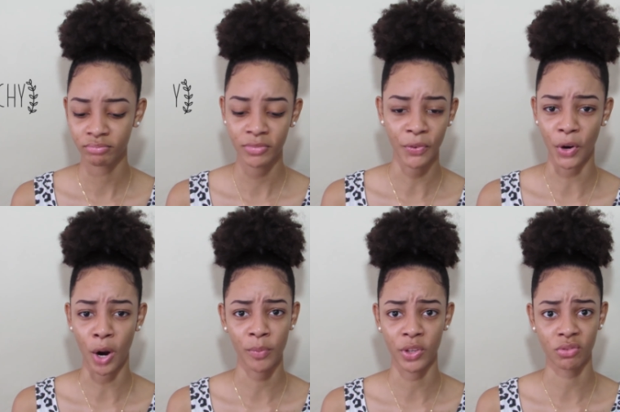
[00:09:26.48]
for
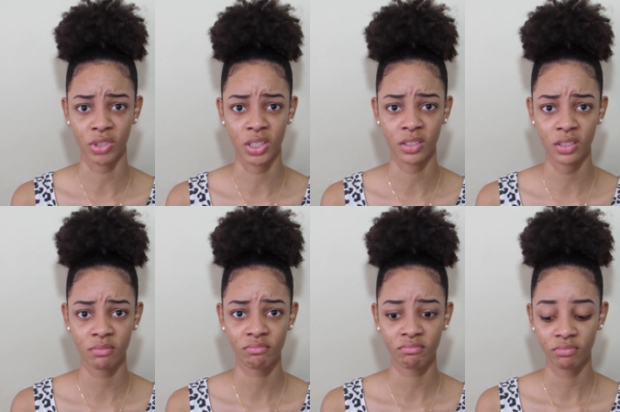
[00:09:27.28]
obvious reasons.
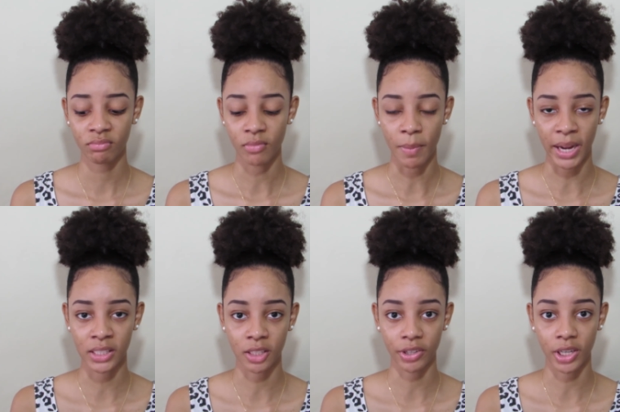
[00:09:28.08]

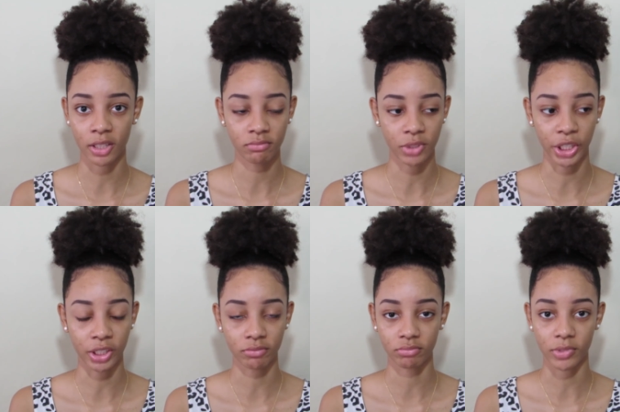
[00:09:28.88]
Bacteria, dirt,
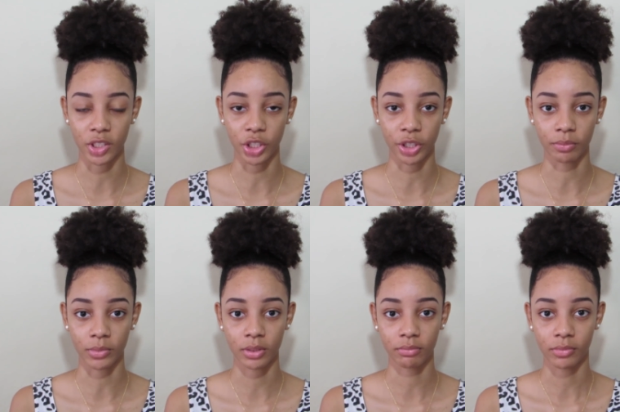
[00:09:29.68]
germs,
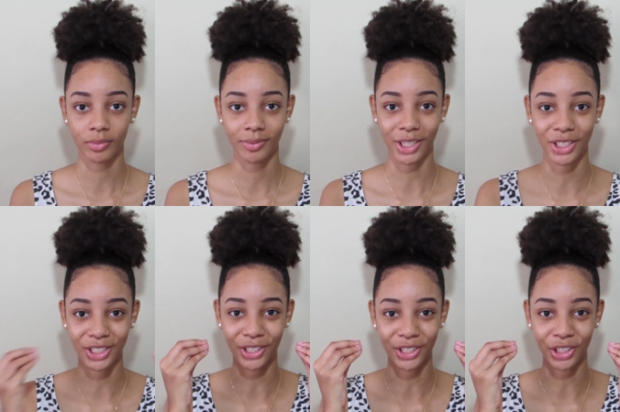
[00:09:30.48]

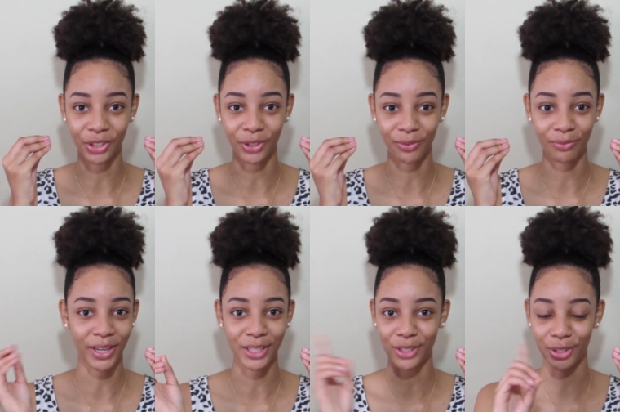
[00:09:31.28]
touchy on the
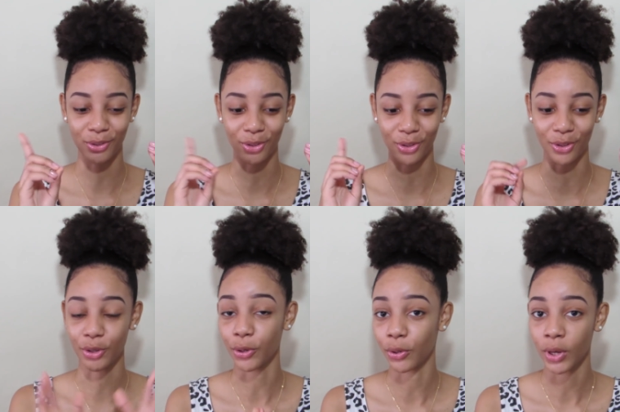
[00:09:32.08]
face.
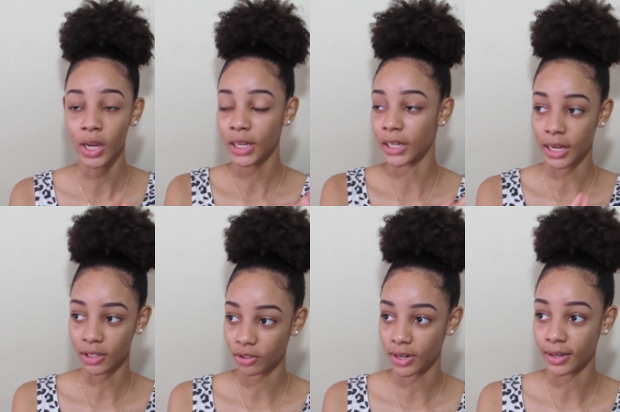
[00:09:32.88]
No, not a
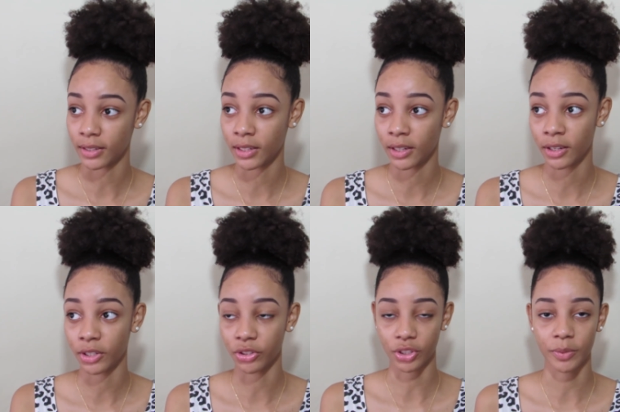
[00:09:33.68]
good idea.
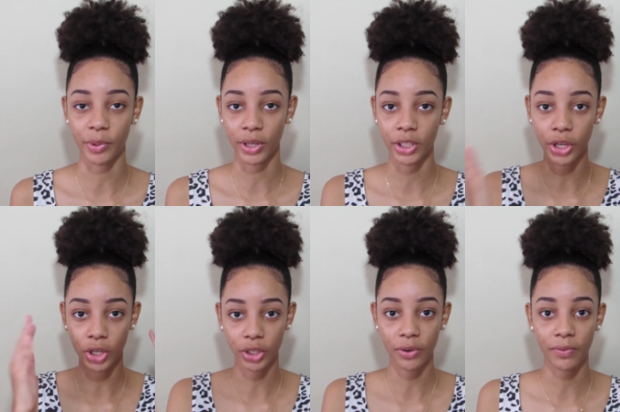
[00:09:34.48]
You're just putting dirt
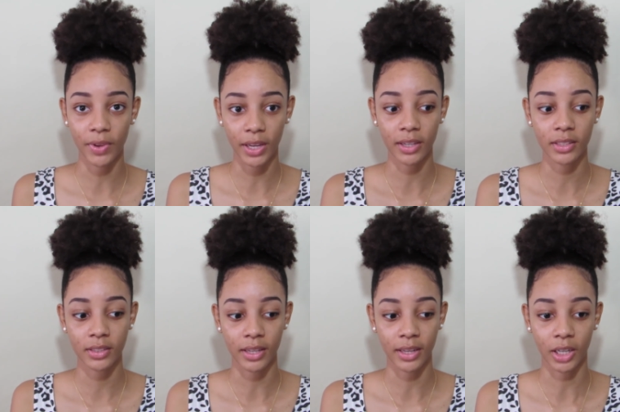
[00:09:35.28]
on your face
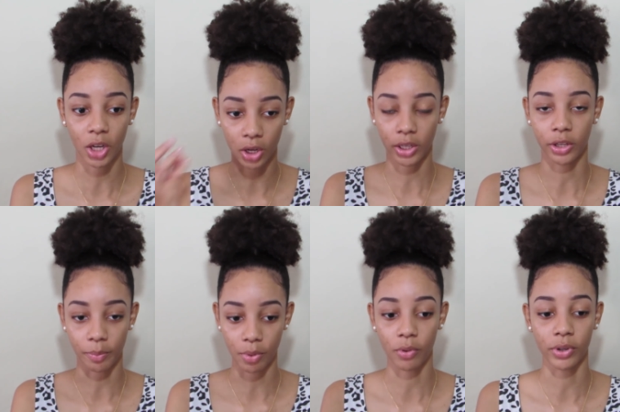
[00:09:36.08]
and clogging your
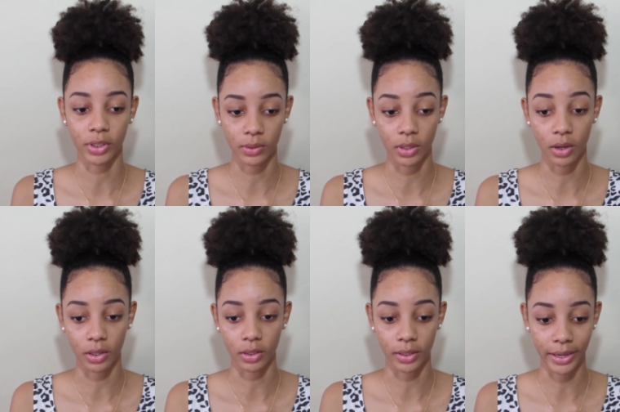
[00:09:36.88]
pores with
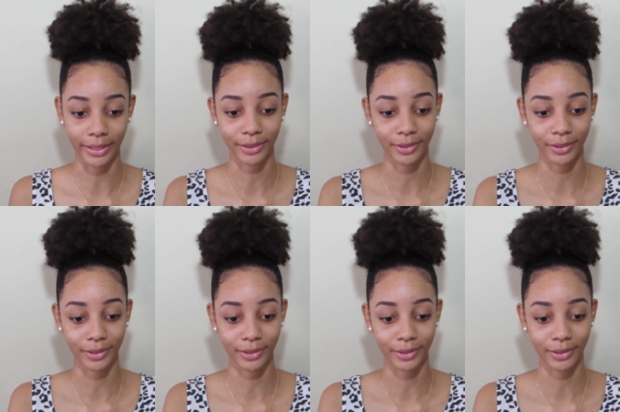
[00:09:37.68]
all that